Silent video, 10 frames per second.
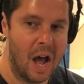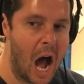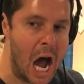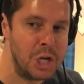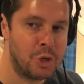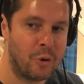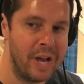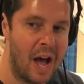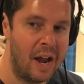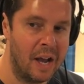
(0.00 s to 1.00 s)

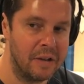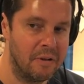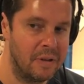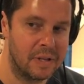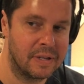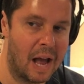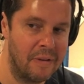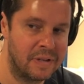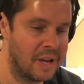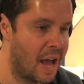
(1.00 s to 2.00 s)
Adriana, you're on the south
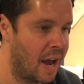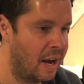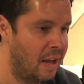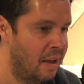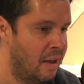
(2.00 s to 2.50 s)
side.